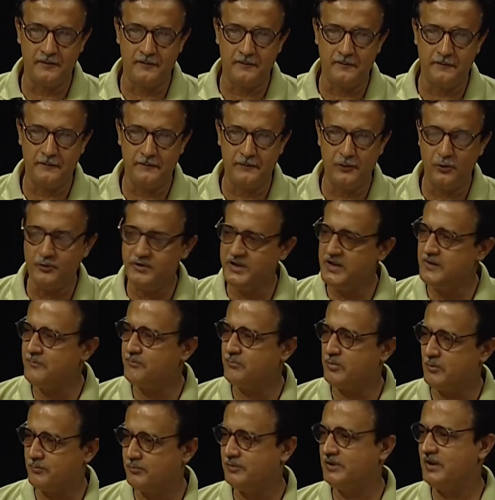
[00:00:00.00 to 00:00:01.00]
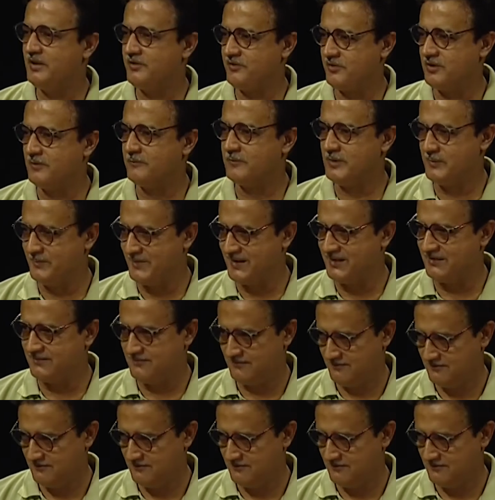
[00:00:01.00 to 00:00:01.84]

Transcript: floating population of women,